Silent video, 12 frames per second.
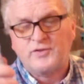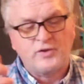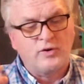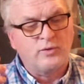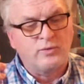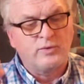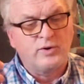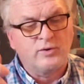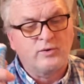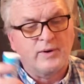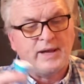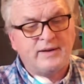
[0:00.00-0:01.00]
So real
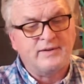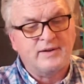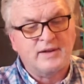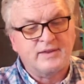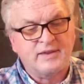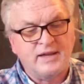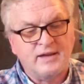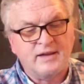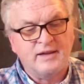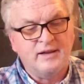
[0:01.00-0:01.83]
great, I think,